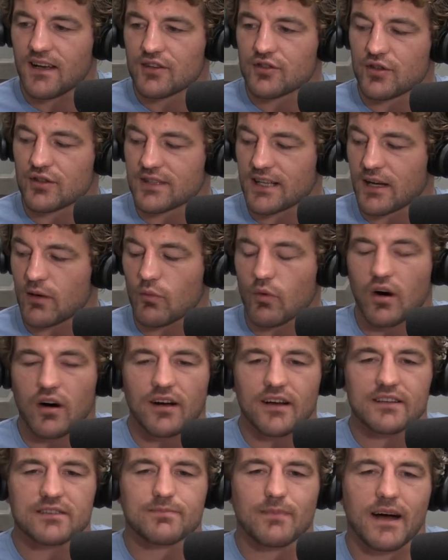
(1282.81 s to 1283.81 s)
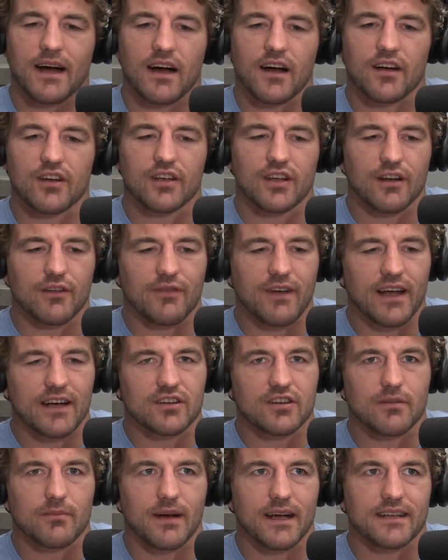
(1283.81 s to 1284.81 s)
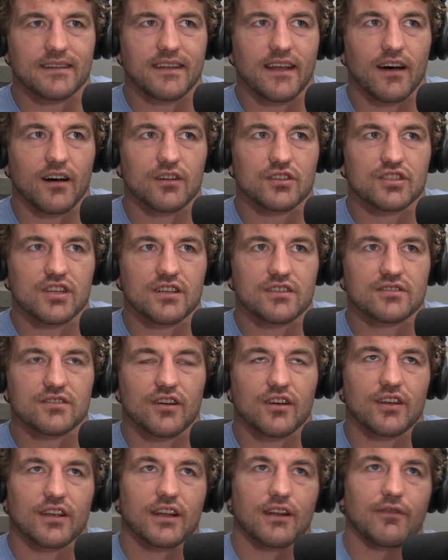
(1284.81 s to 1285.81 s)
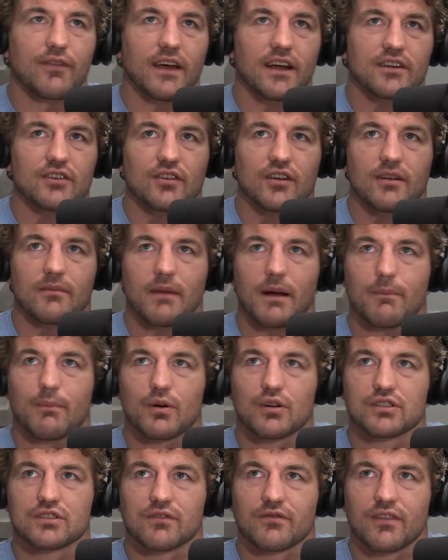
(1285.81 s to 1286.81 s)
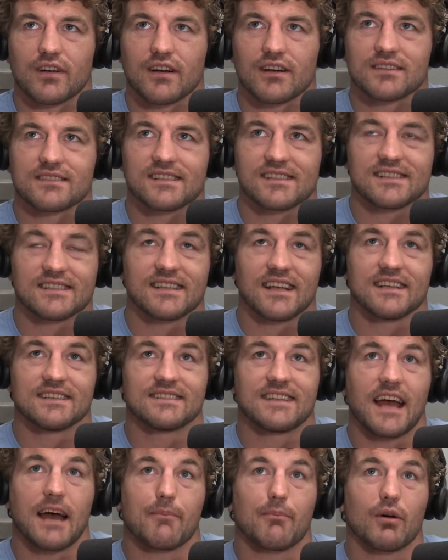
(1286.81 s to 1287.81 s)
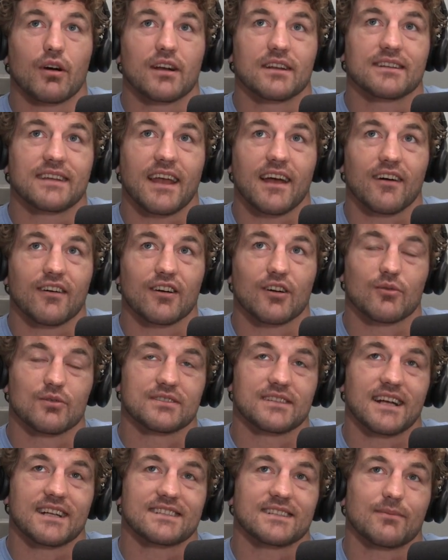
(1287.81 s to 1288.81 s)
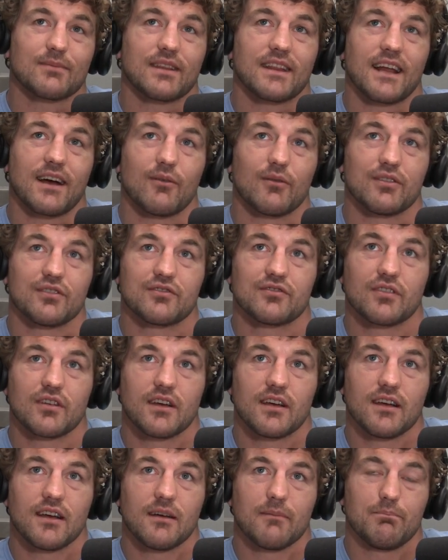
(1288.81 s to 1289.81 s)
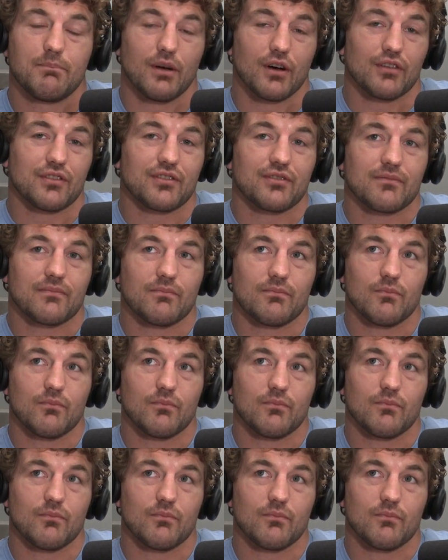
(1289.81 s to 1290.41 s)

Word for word: So it's like, well, it's my, are you going to factor in my intelligence? Are you going to factor in my perseverance? Is is that part of talent, or was that something that was built?